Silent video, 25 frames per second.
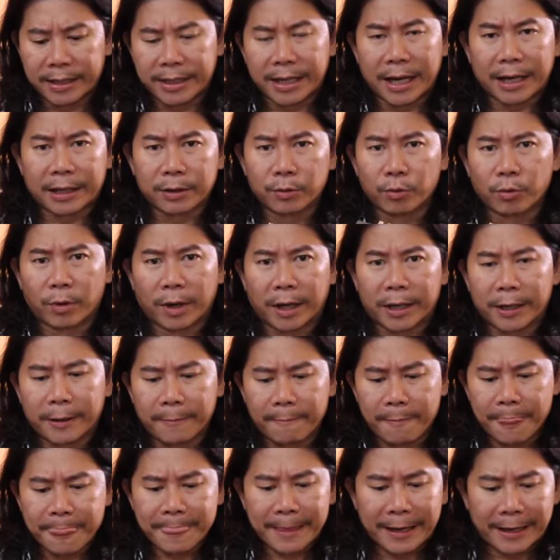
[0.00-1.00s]
The other
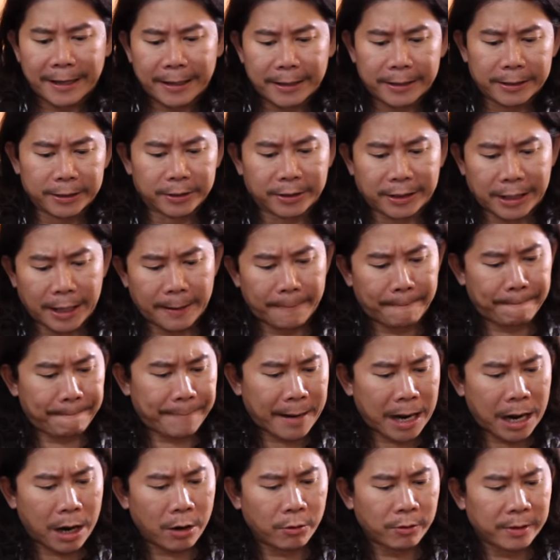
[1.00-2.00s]
one, you can
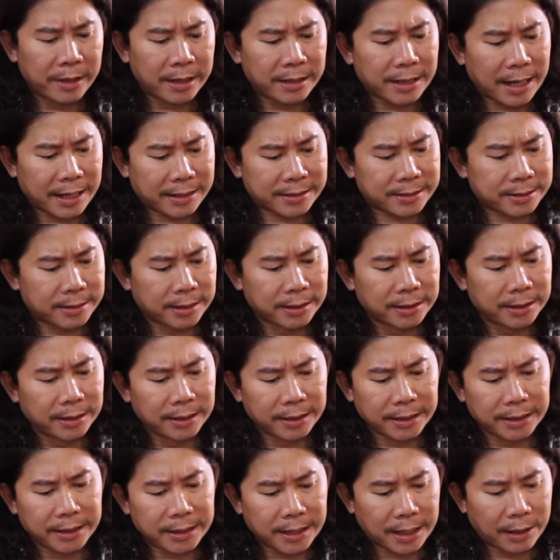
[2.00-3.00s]
power it
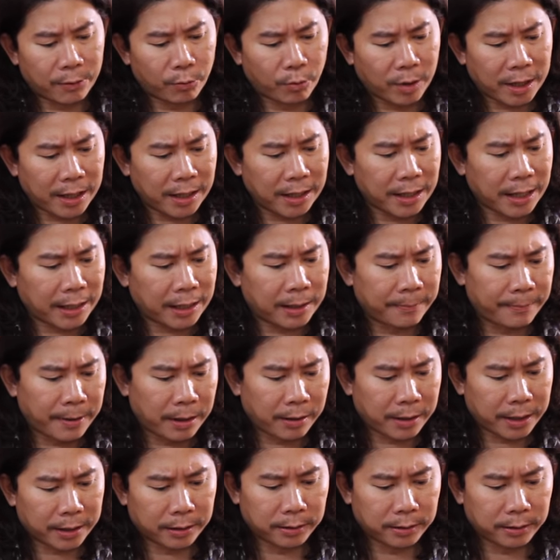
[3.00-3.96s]
externally. And what I like about